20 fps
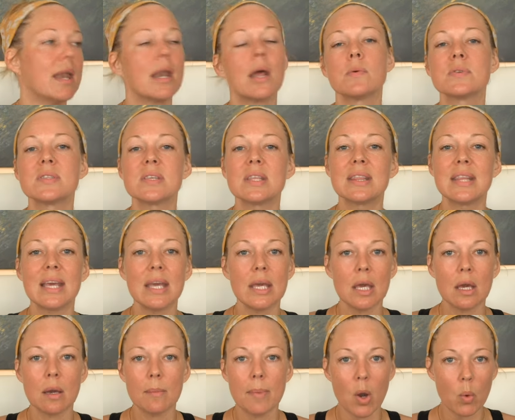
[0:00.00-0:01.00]
I wasn't
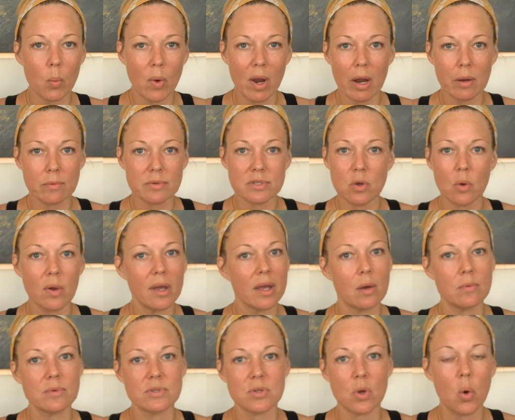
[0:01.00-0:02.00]
thinking about where I was going. I
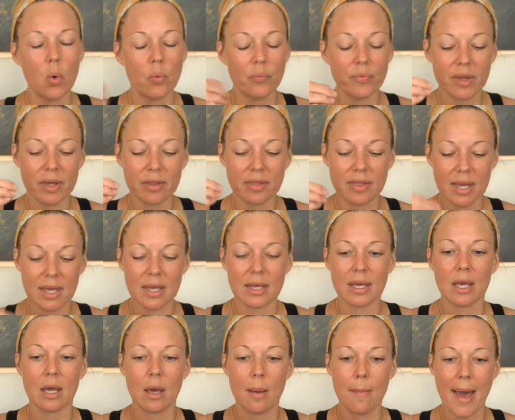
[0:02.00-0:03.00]
was only
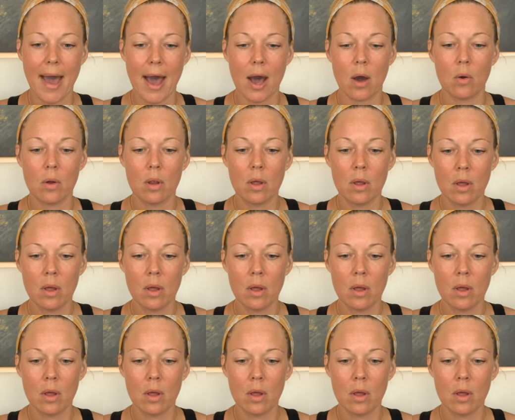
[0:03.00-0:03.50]
thinking about